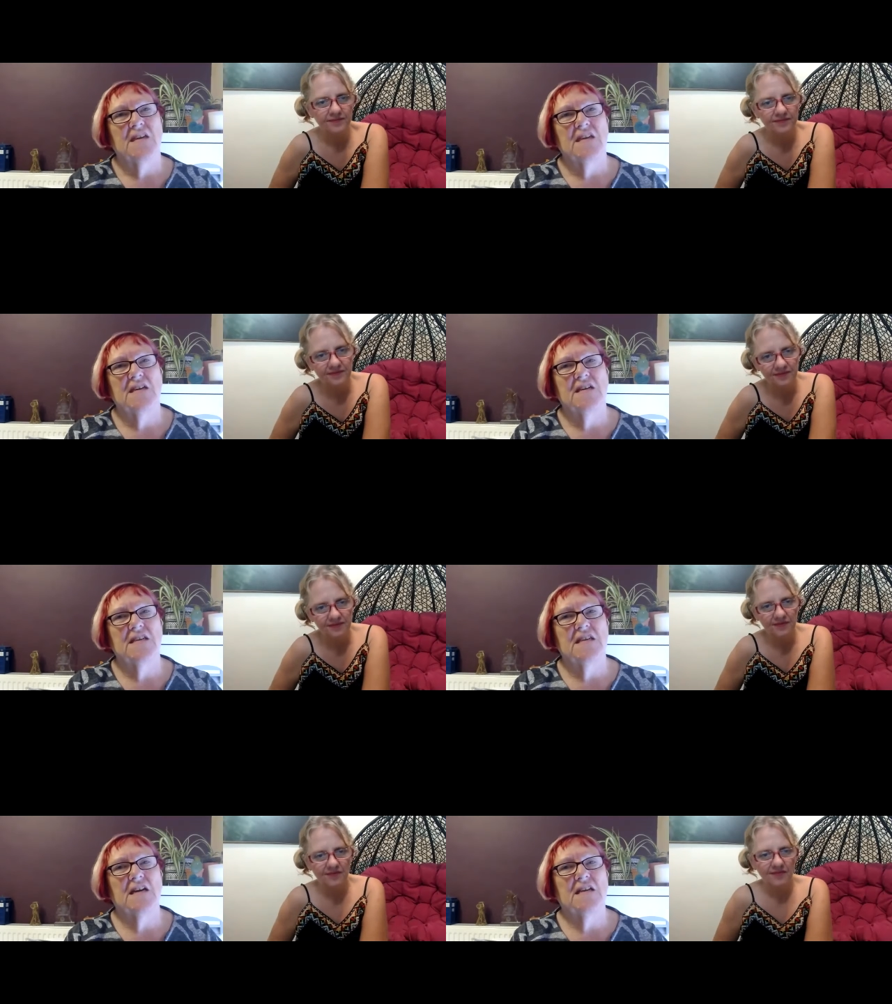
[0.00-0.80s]
Speaker 1: Yeah,
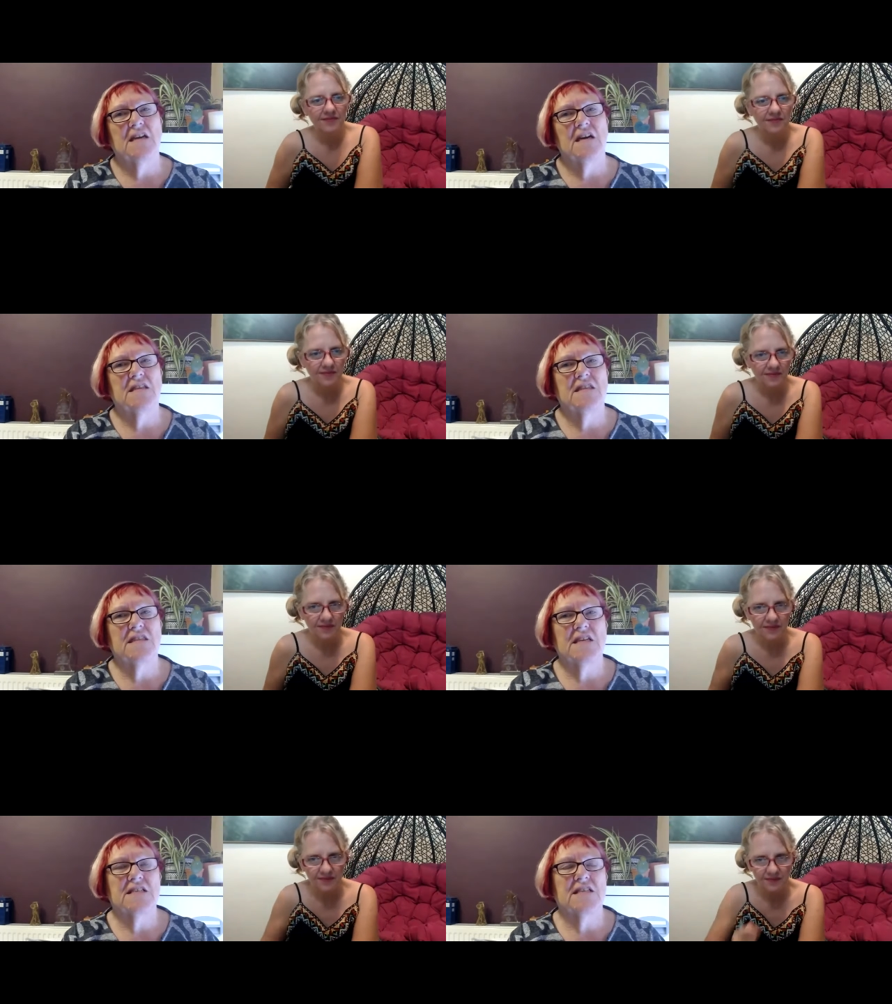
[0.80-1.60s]
I, I, I
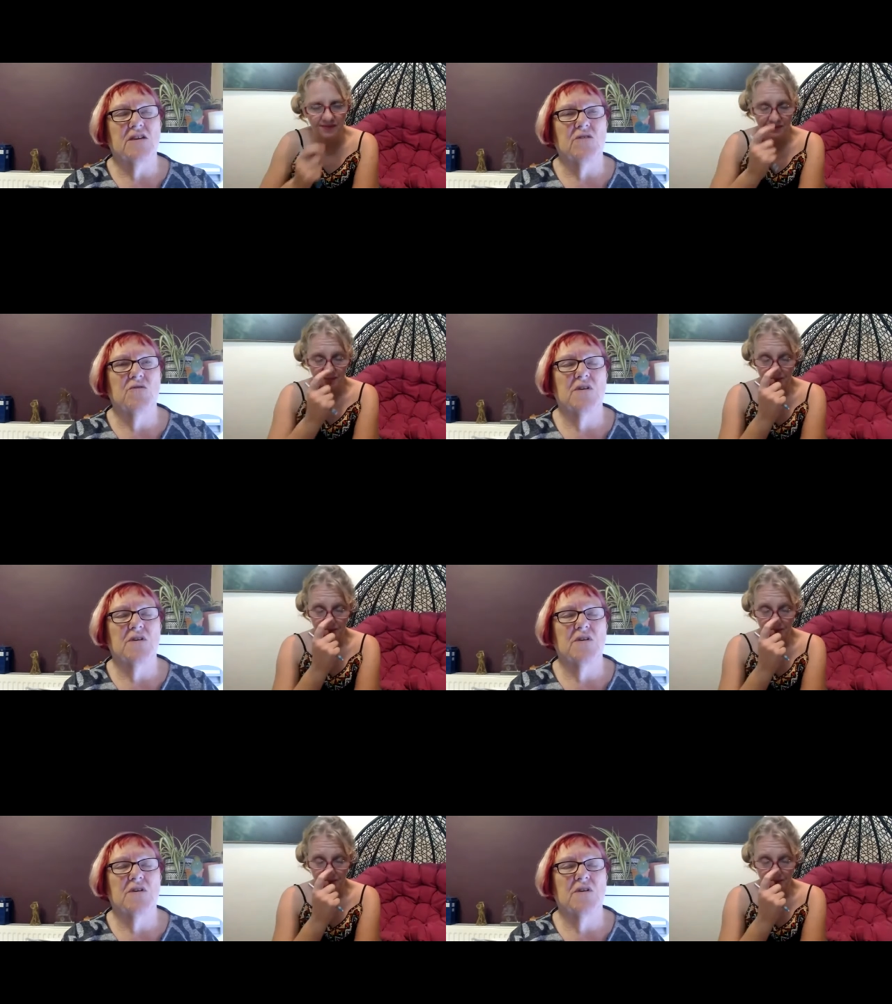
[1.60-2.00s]
think so.